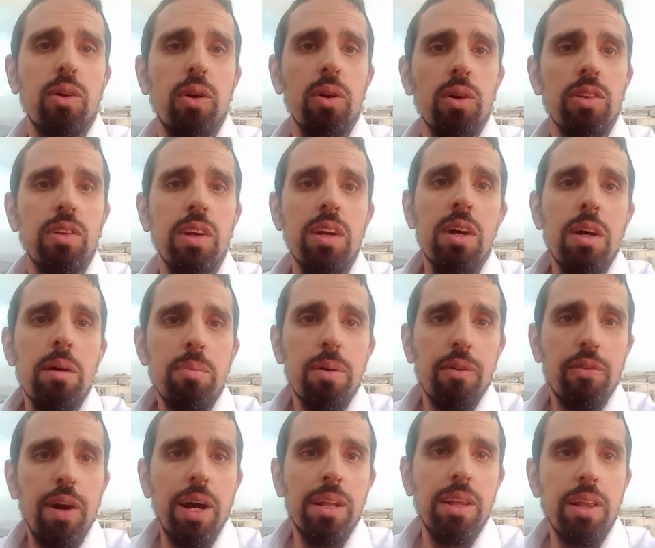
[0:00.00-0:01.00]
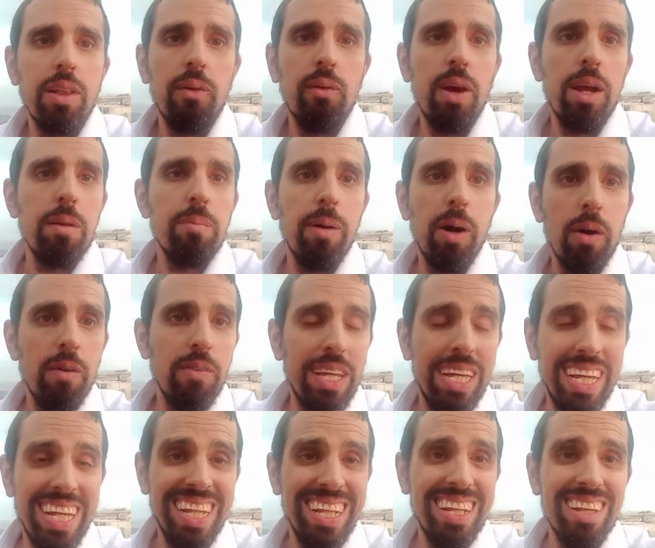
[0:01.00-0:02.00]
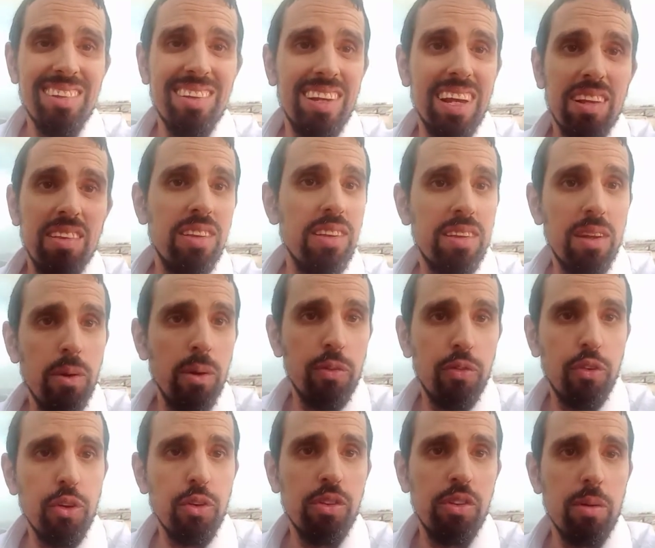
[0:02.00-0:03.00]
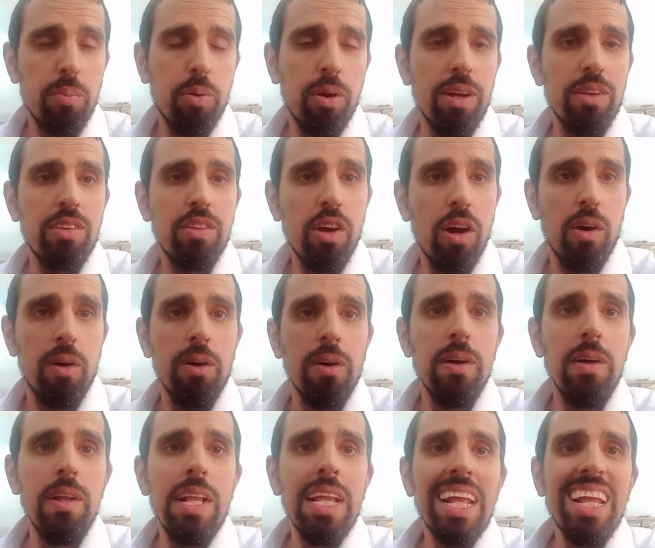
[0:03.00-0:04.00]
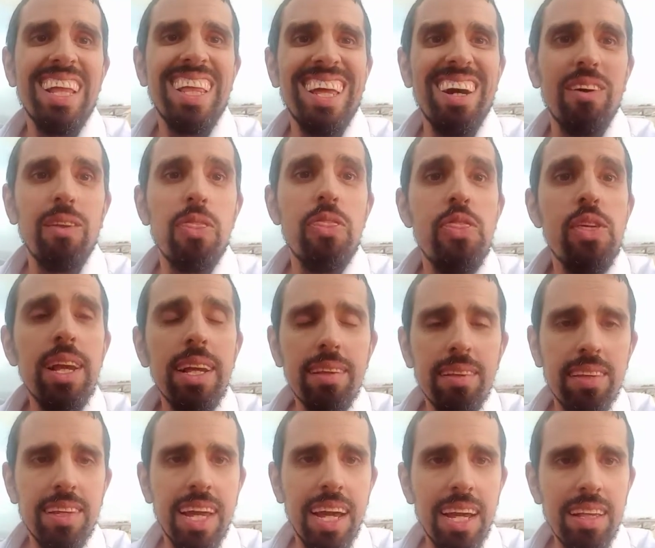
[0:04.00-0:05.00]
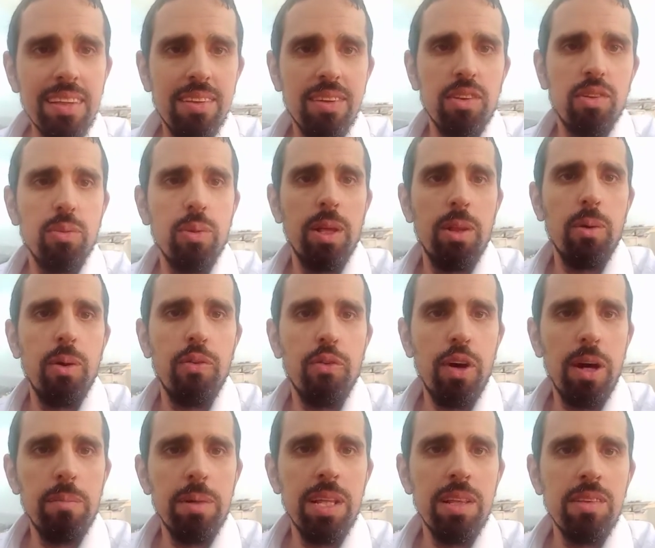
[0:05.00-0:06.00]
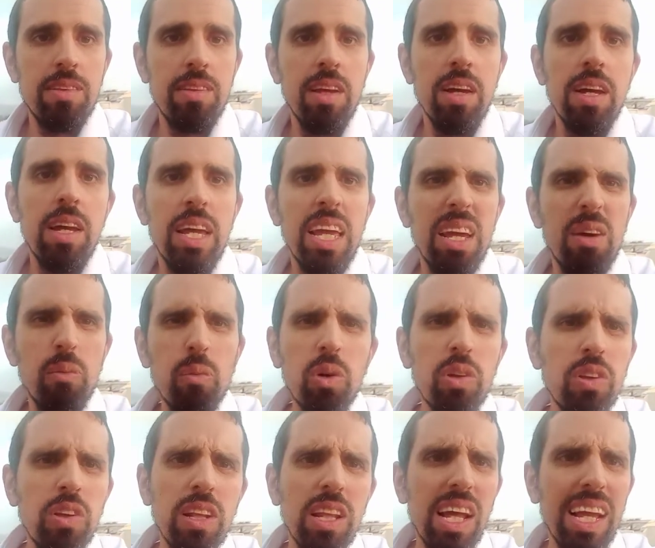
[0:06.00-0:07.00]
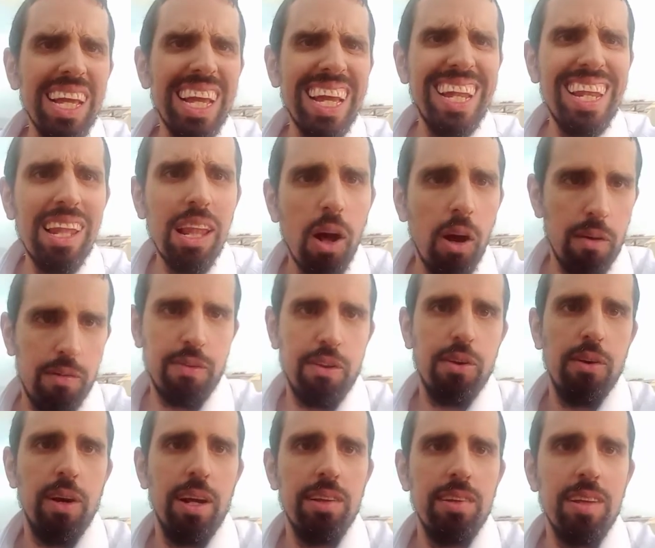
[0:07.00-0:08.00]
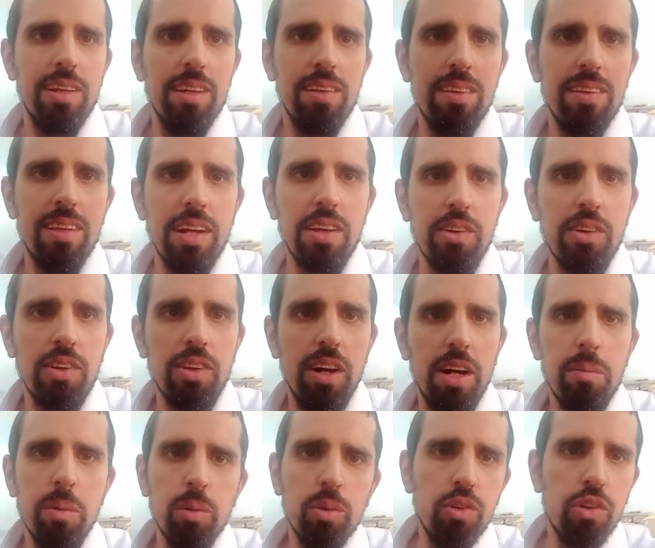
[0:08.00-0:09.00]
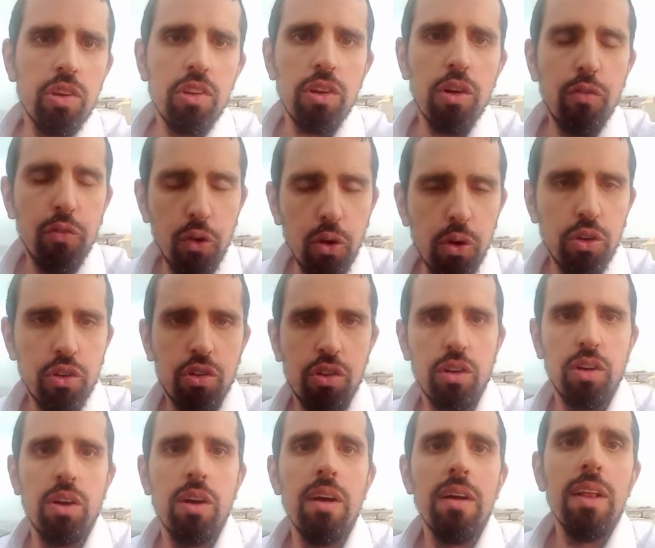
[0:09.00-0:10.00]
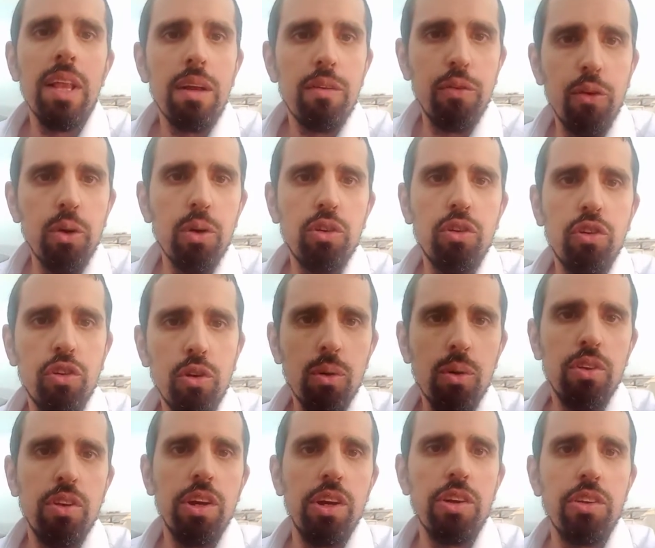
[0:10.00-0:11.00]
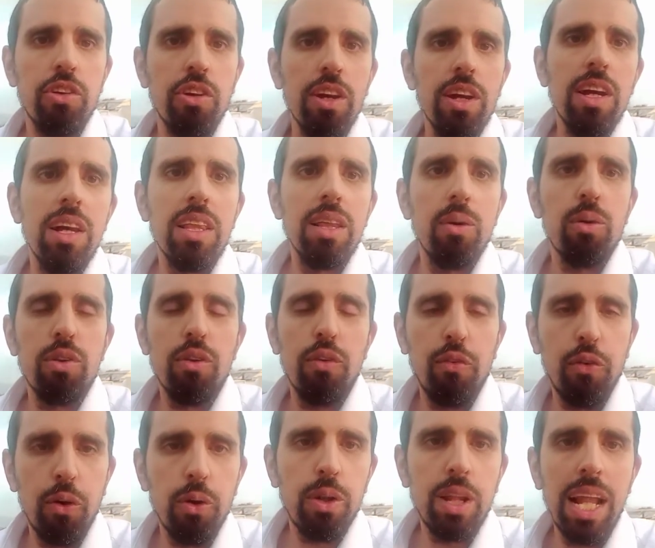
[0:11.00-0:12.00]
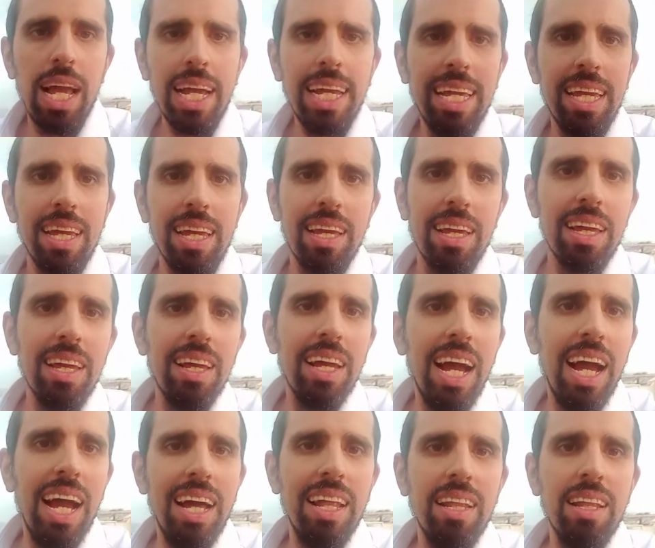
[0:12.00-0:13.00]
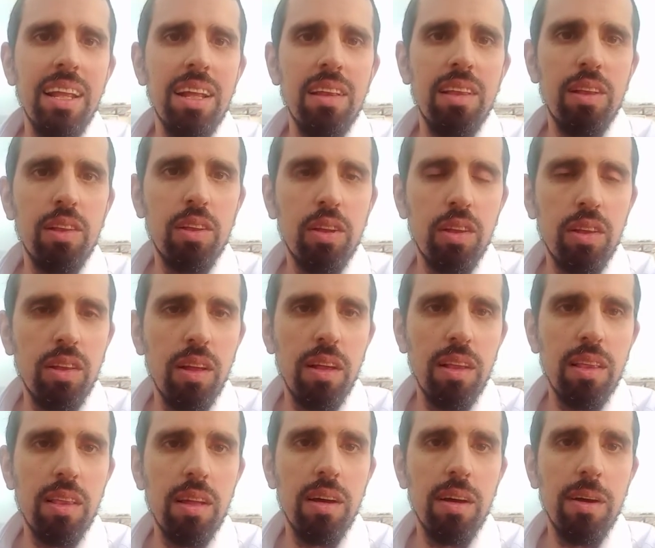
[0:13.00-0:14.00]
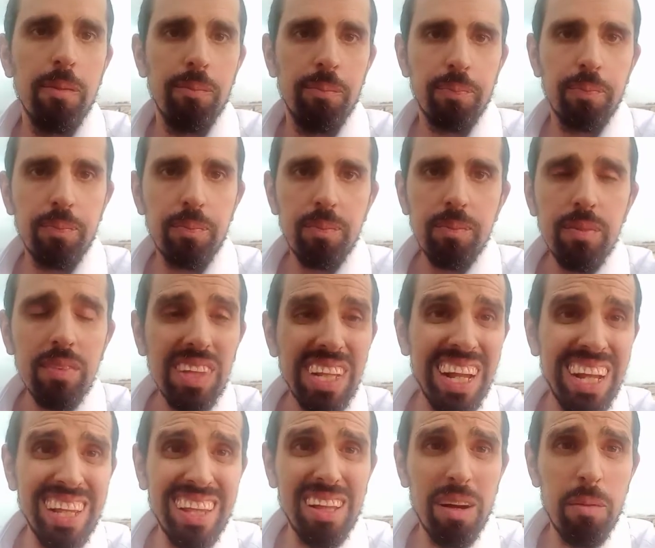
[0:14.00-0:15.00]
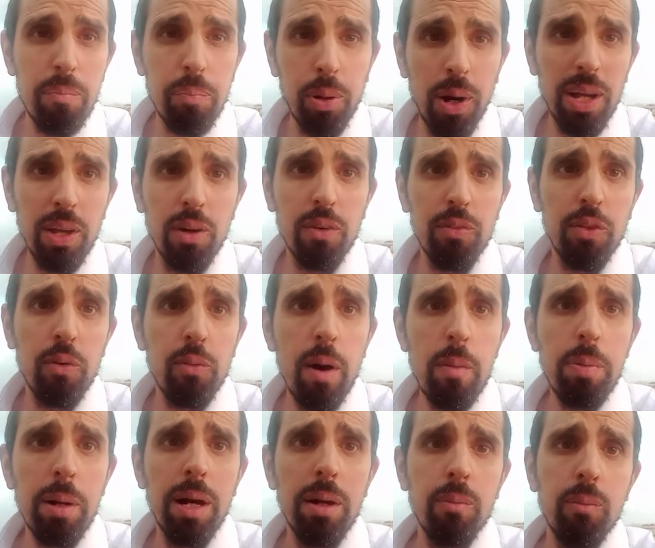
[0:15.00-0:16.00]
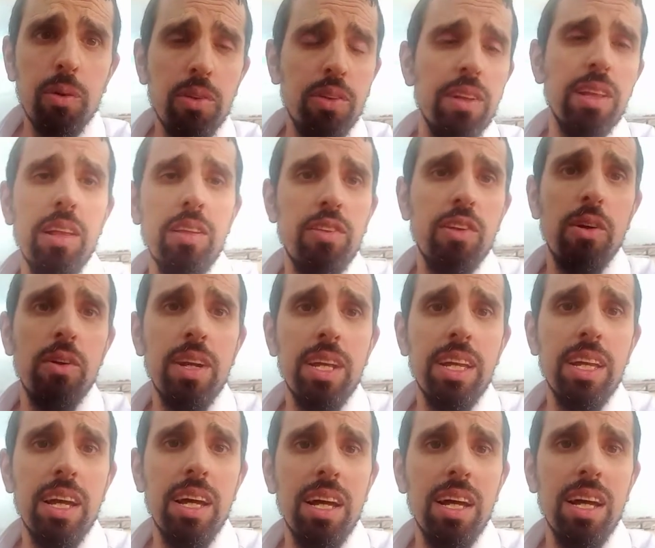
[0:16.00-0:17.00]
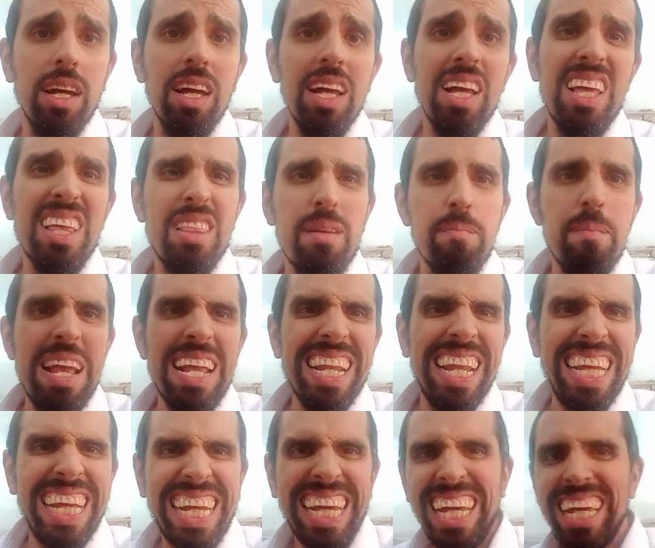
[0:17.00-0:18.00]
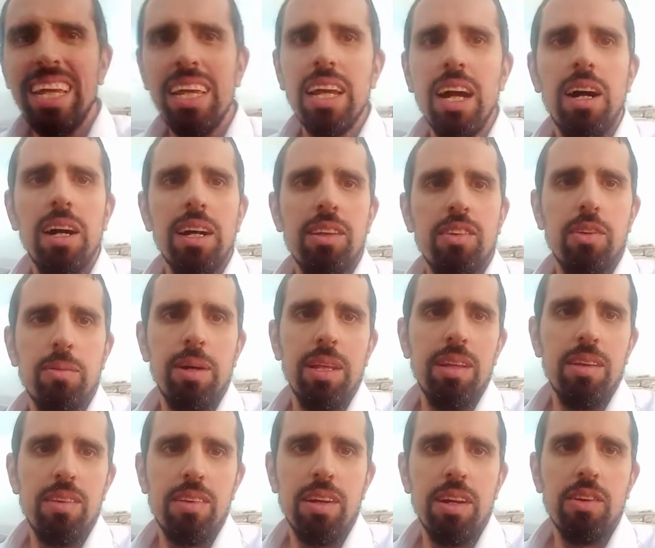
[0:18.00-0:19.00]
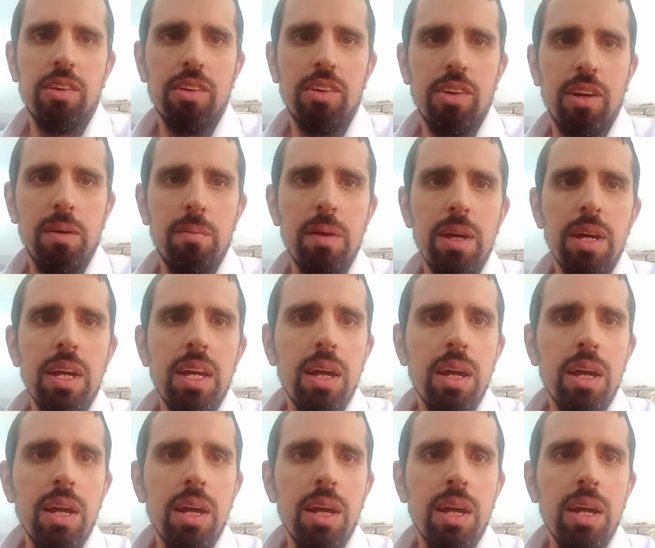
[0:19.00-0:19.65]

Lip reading: God provided the rain. But over here, in these cases, they refused to pray. So on these cases where there were famines, it wasn't like a life threat at this stage in time. It was just a food shortage. There was a food lacking, and the prayer of the rabbi wasn't necessarily the main key item at this stage in time.